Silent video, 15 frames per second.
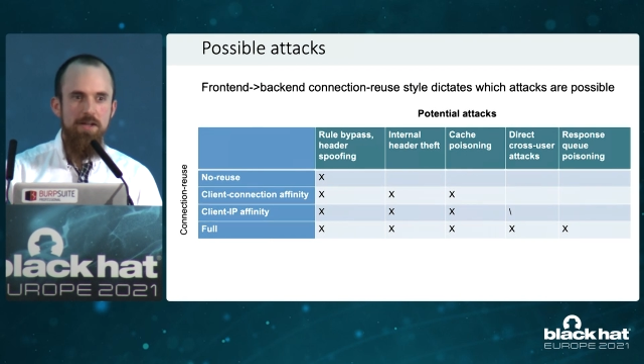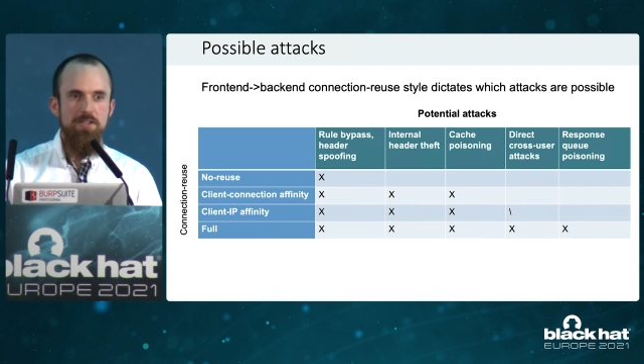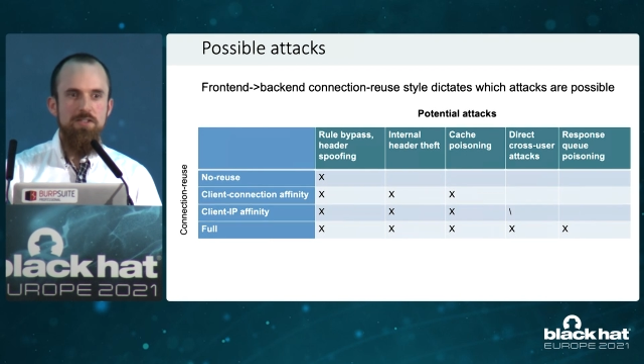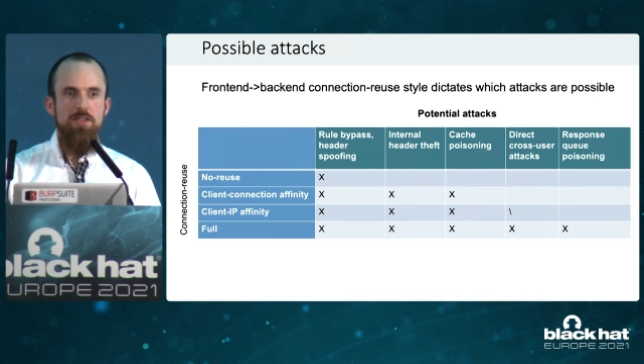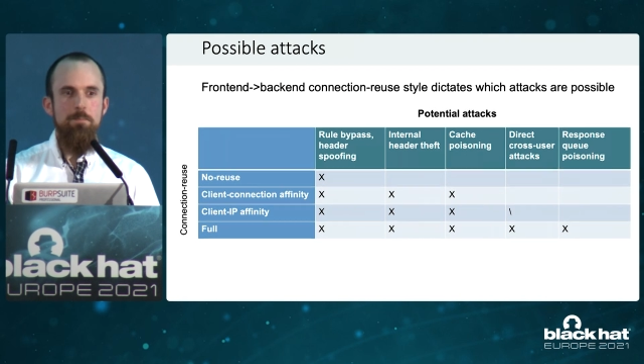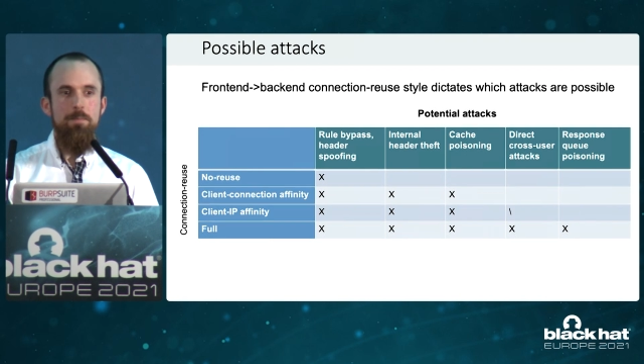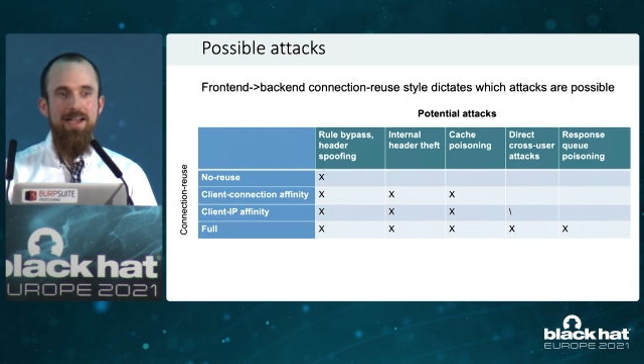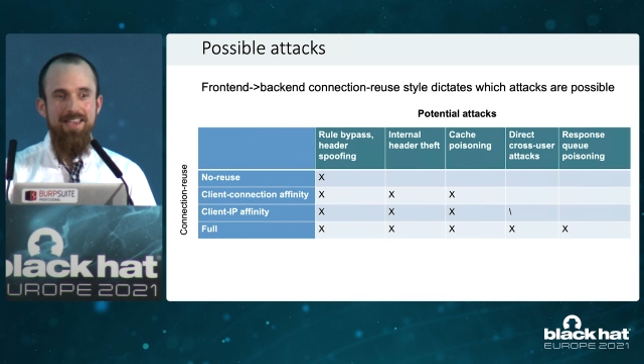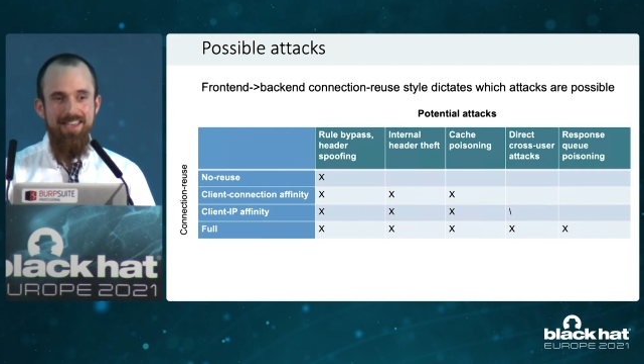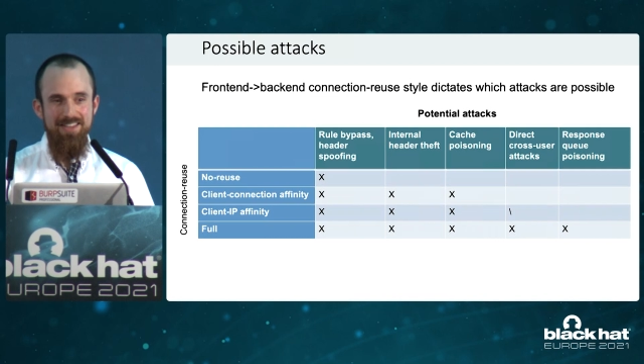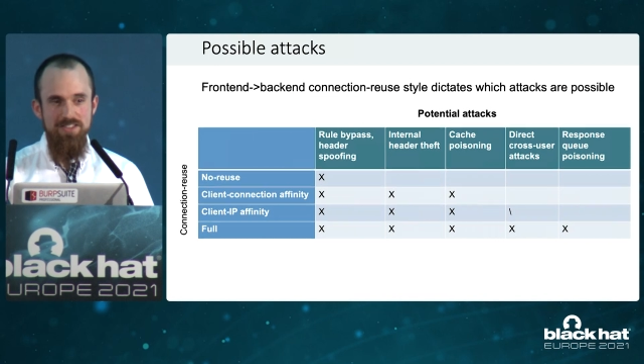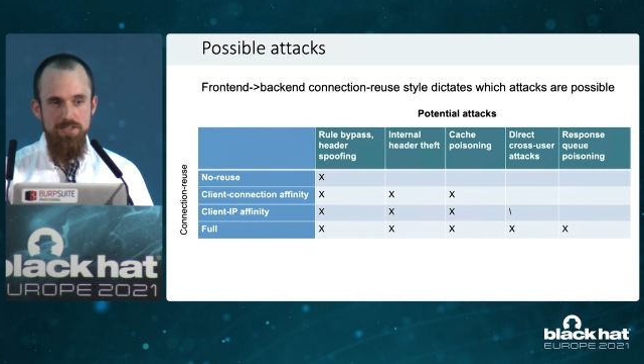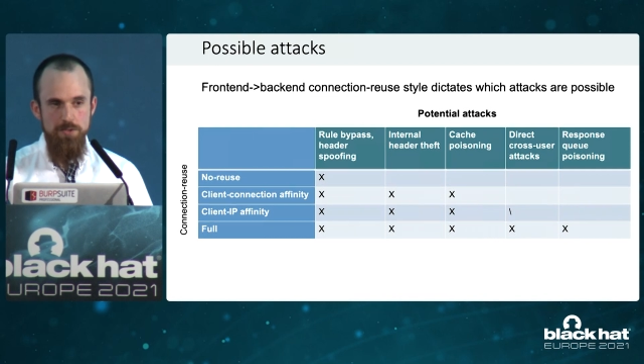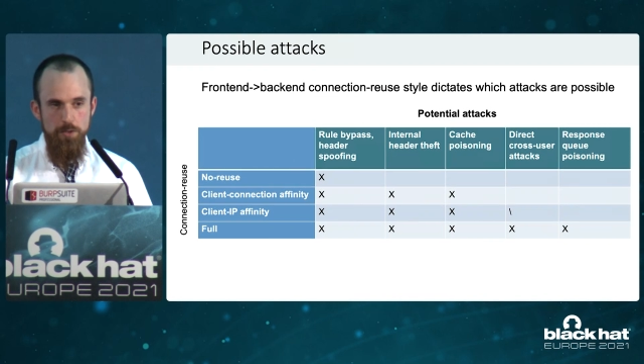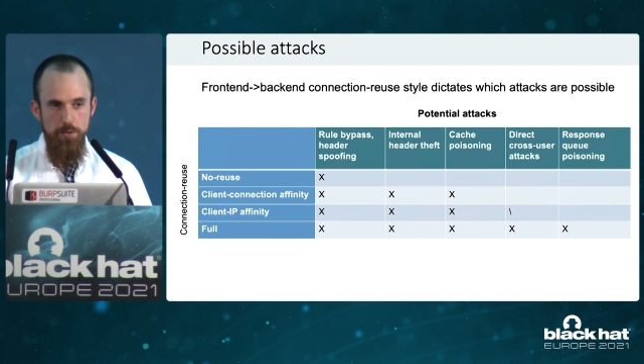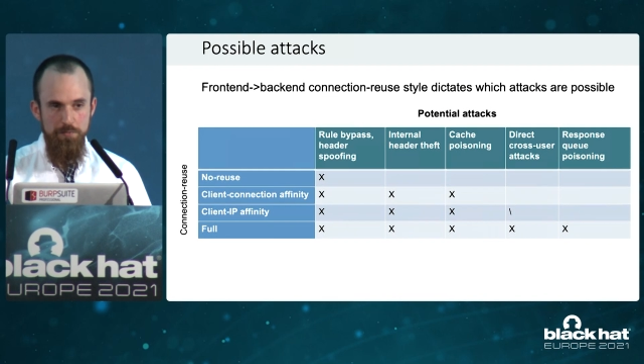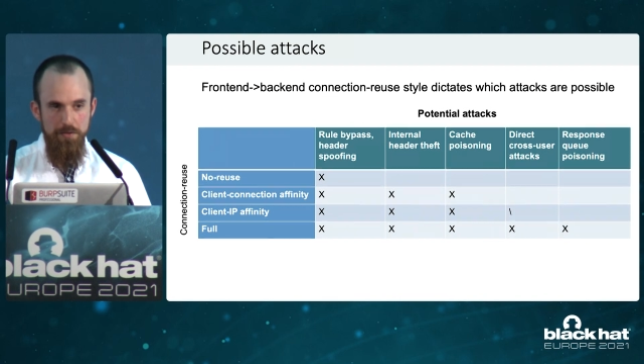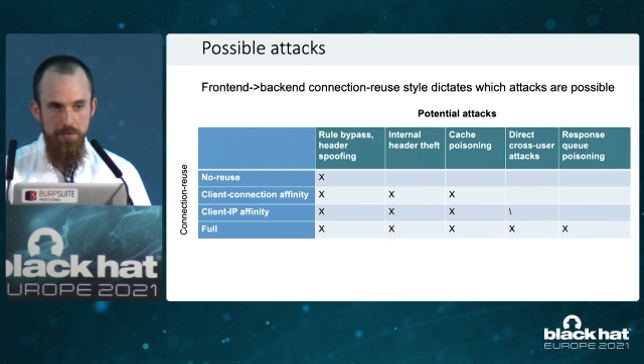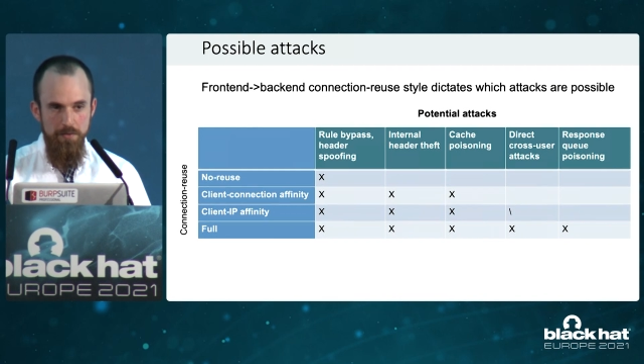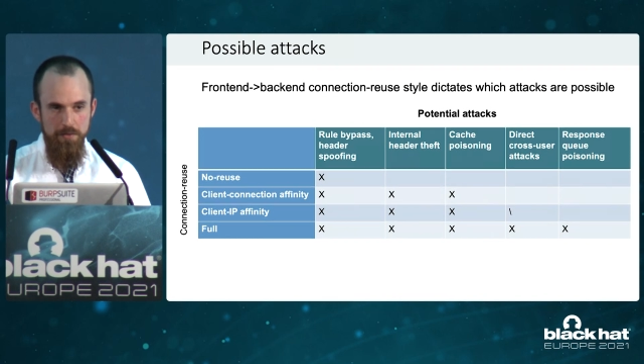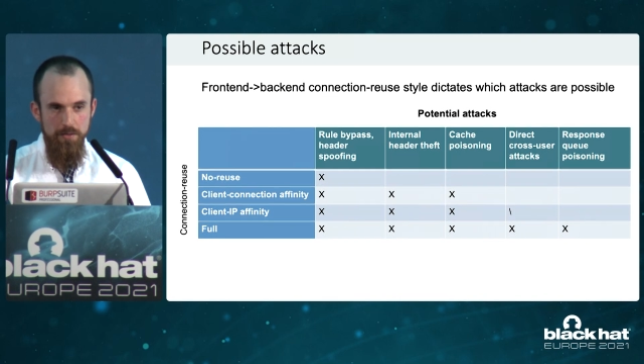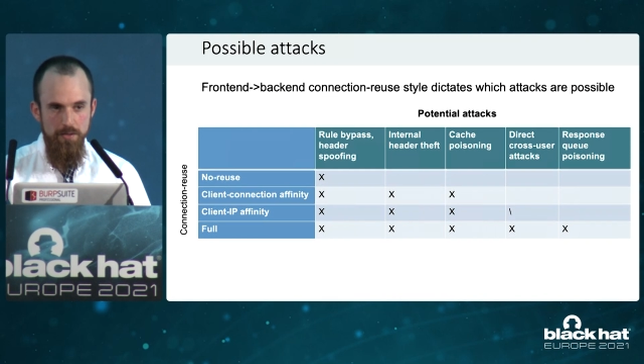to the back-end
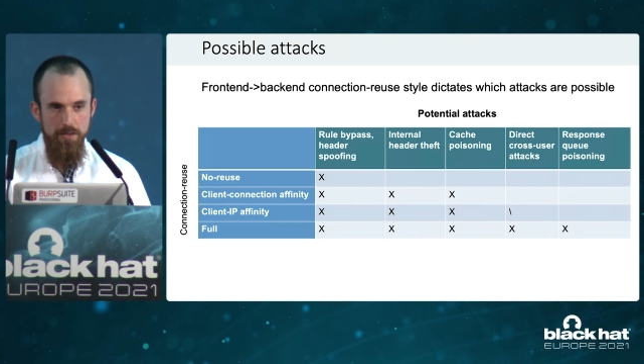server